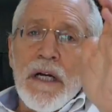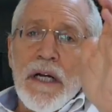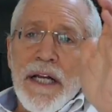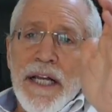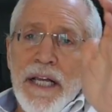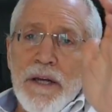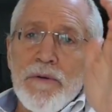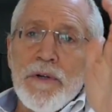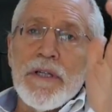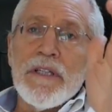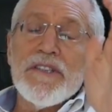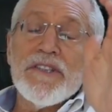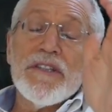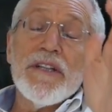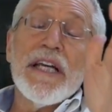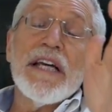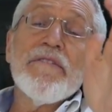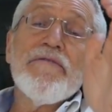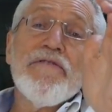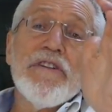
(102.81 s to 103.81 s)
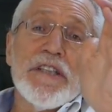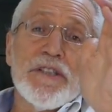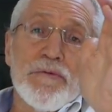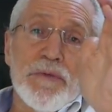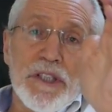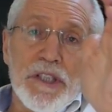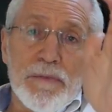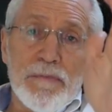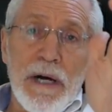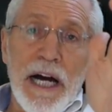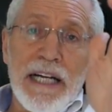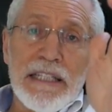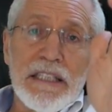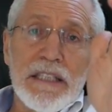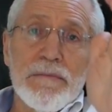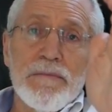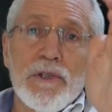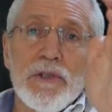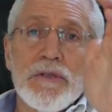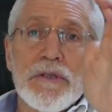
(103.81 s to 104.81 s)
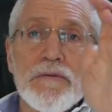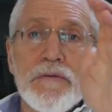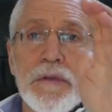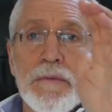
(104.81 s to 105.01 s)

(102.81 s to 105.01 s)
he would, if he's responsible to